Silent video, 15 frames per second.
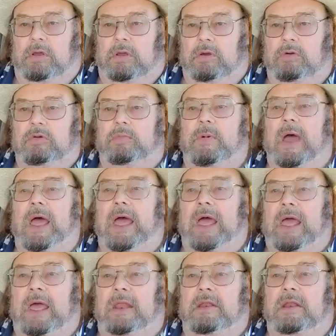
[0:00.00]
Who's
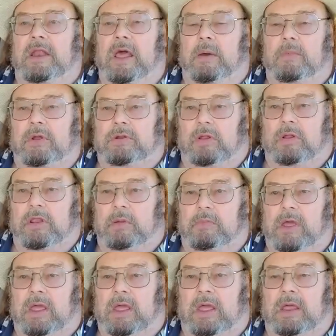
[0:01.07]
behind and how much are they
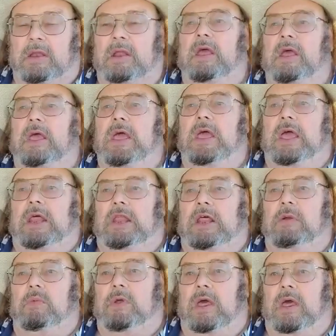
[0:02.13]
behind? And
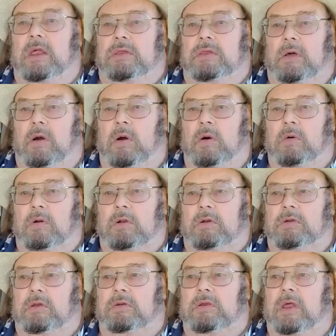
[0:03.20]
then we ask the owner
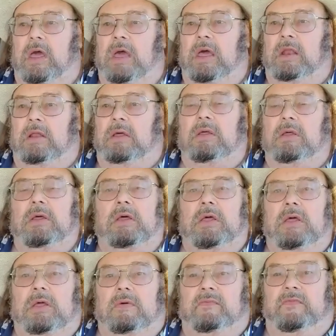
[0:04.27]
to sign a
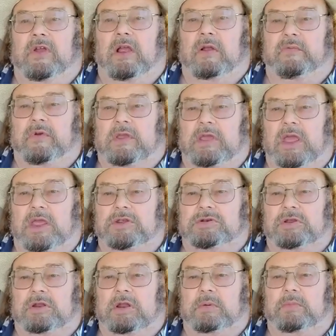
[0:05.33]

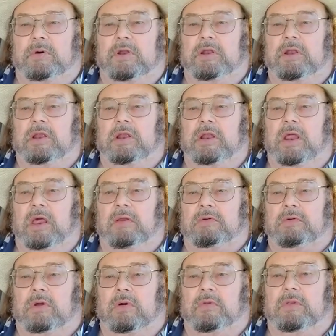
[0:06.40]
verification and put it in the
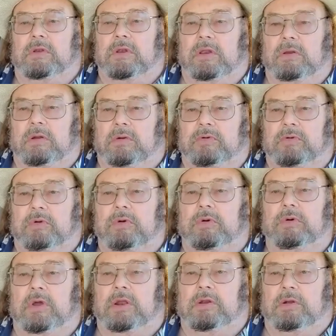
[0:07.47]
escrow that these are
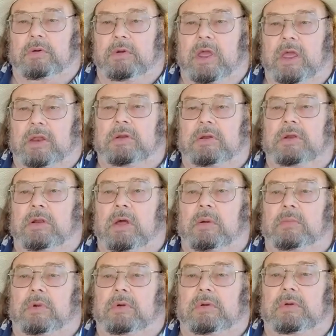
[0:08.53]
true and correct
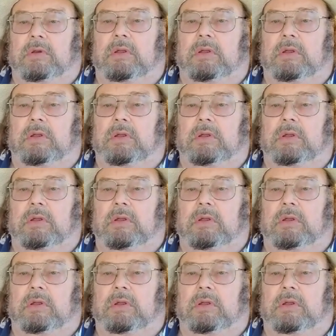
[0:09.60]
numbers.